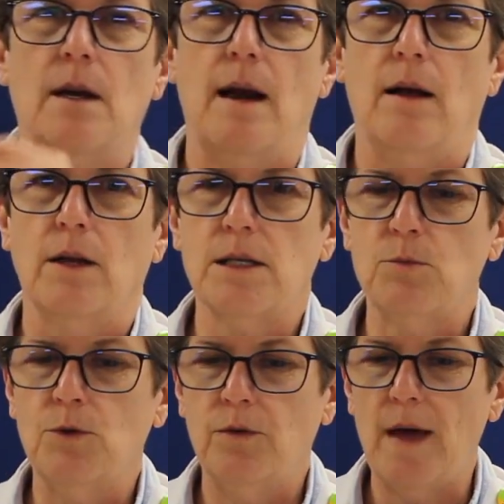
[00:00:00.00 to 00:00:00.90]
Now
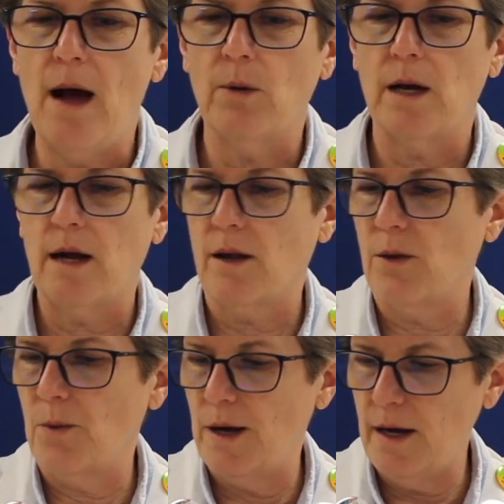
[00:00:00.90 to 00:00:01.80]
let's move that one out of
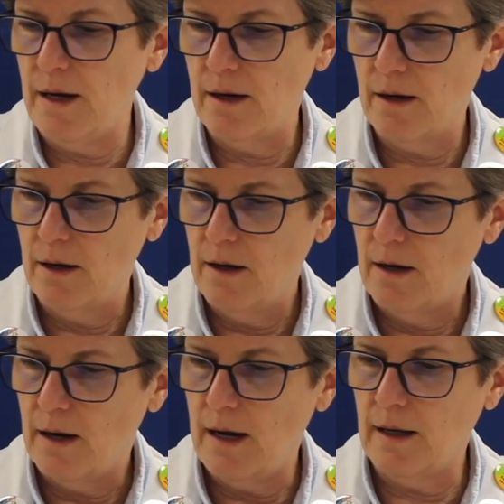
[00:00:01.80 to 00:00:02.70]
the way,
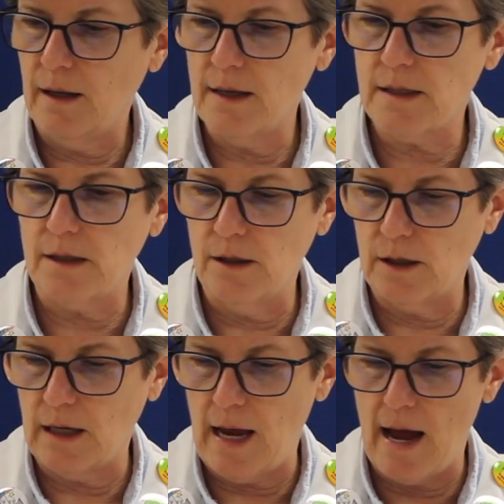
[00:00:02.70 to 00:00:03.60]
and let's
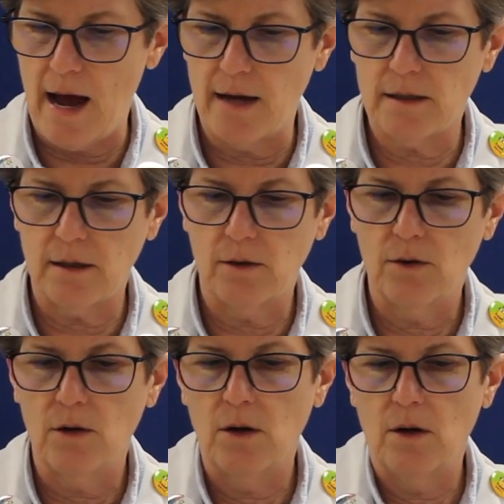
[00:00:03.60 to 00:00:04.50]
look at
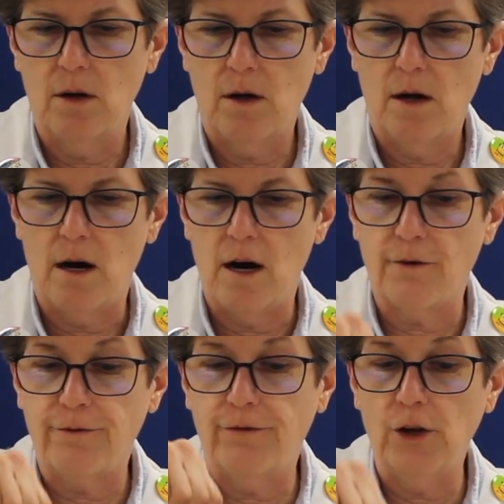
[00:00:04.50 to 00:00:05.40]

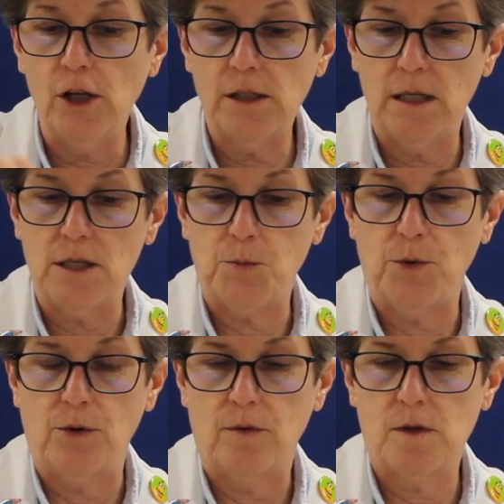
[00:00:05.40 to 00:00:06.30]
our full
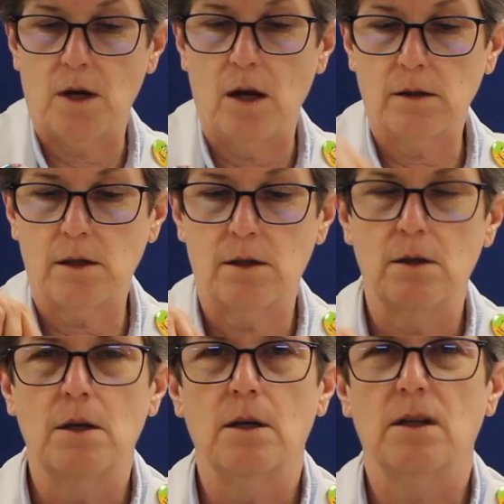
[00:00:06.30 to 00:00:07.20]
teaspoon of salt.
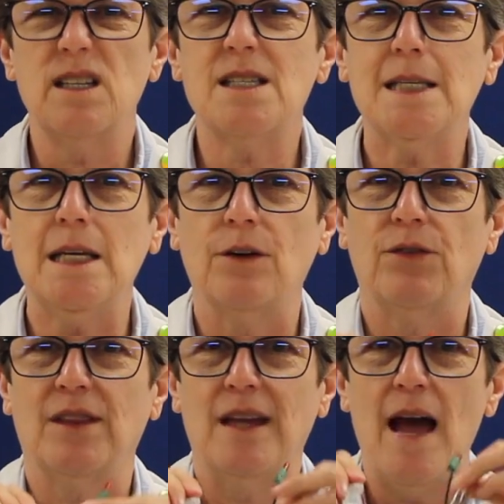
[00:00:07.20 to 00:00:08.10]
Let's see
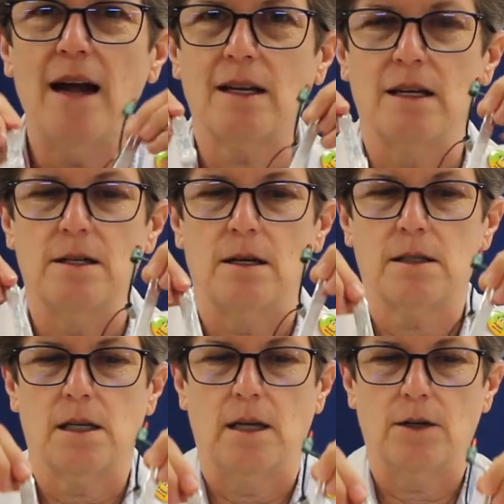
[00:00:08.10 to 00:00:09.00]
if that
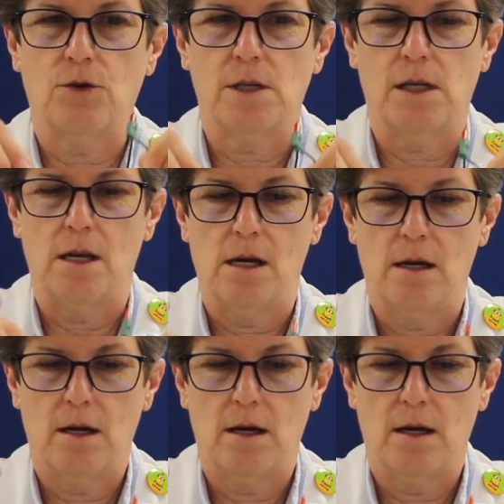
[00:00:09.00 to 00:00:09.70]
conducts electricity.